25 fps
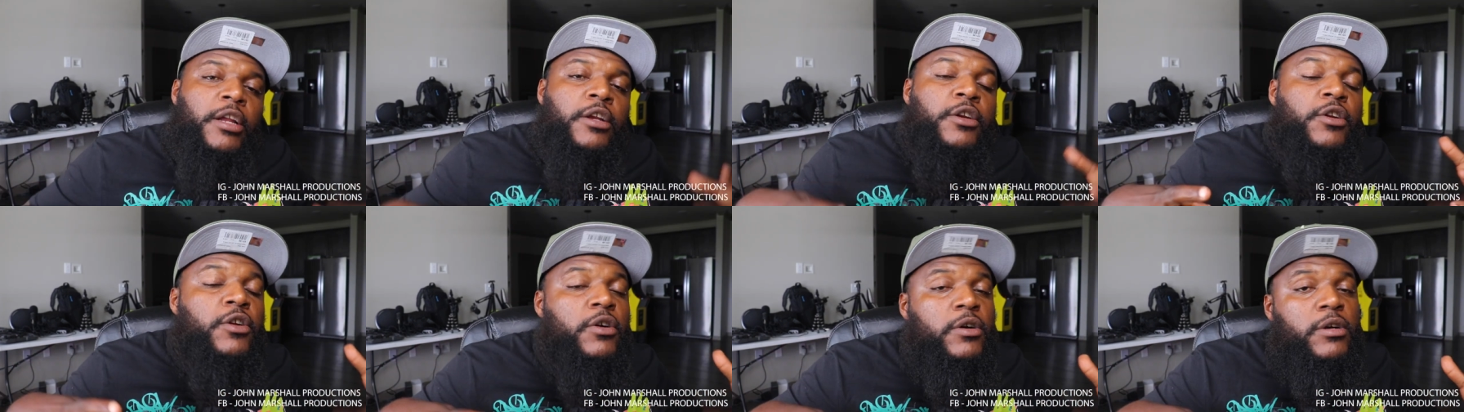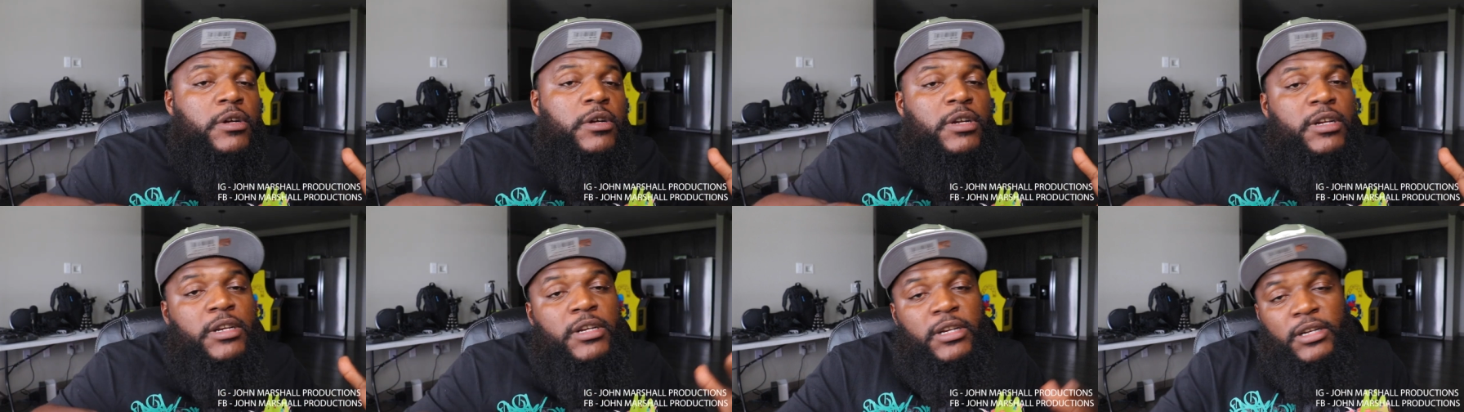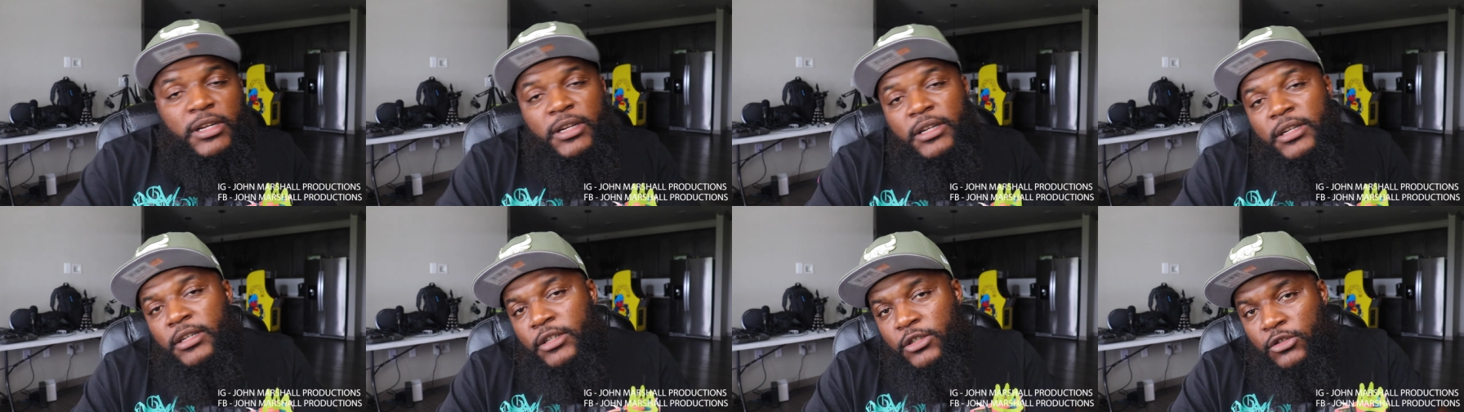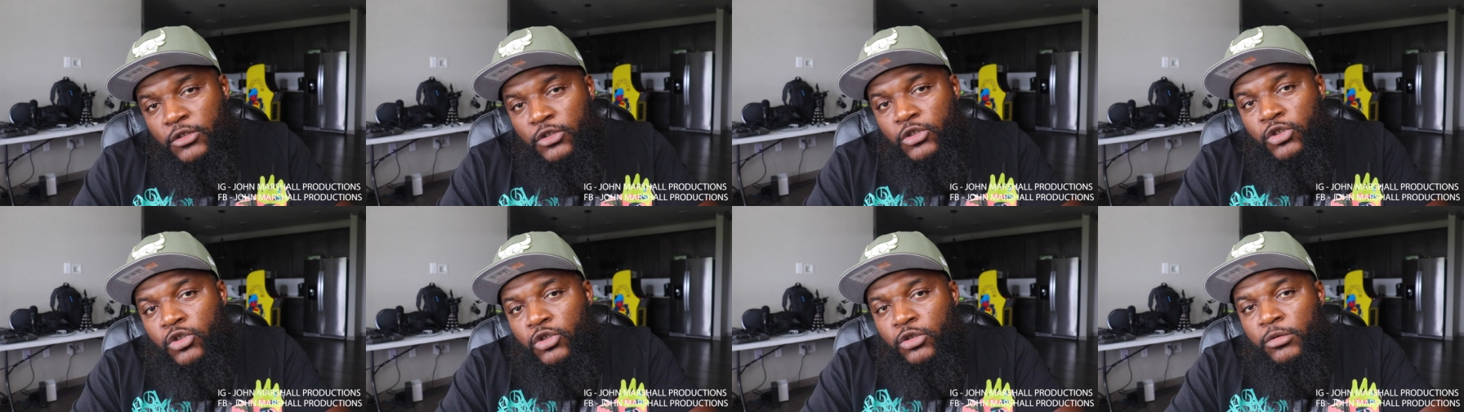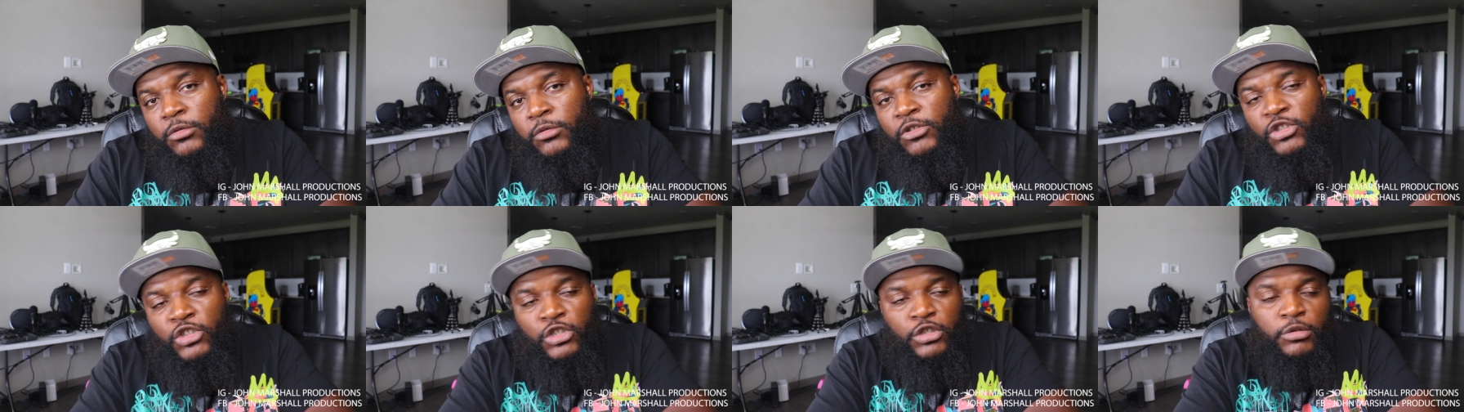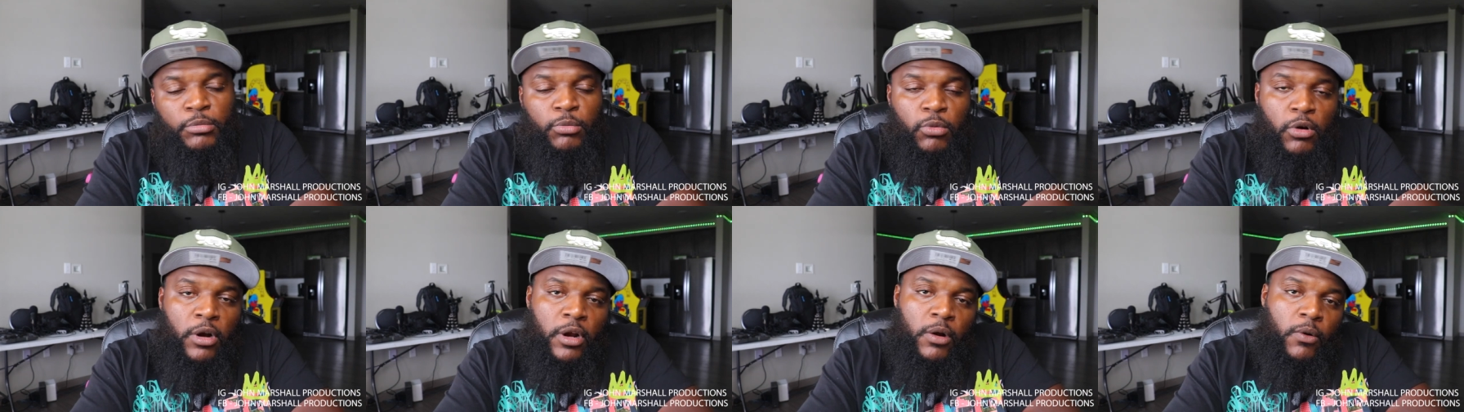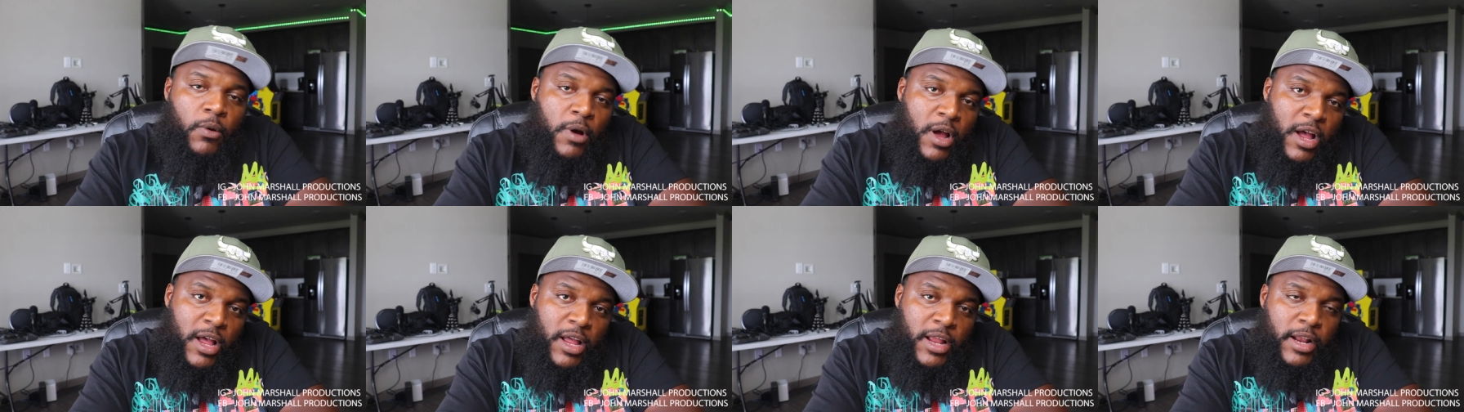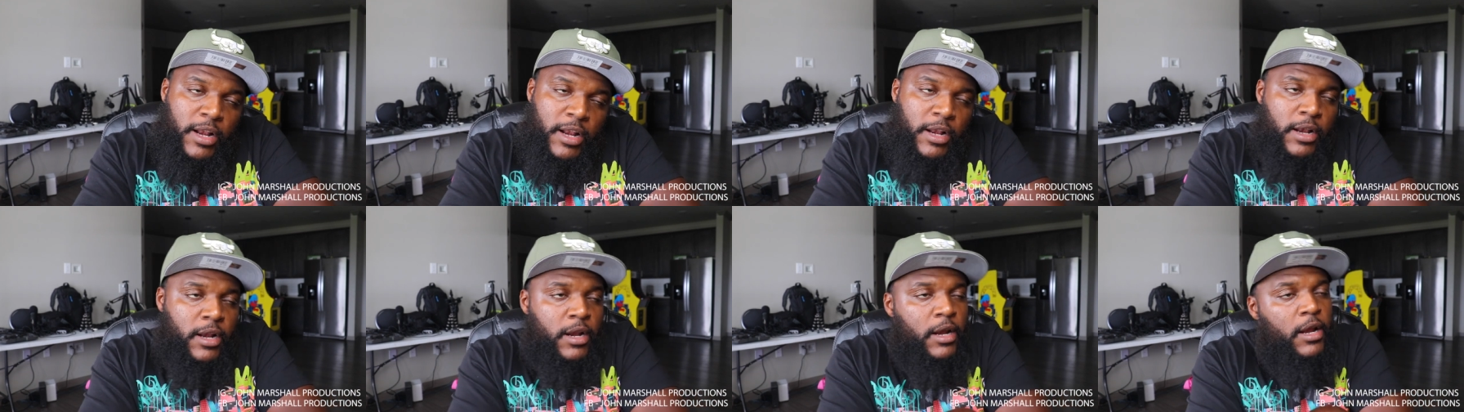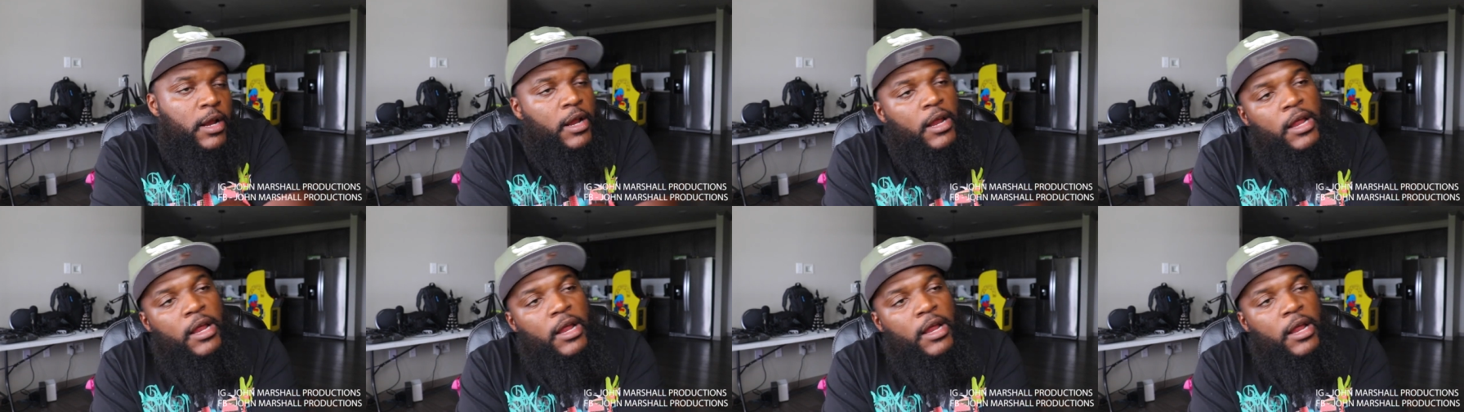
you doing, YouTube? It's your boy Juan.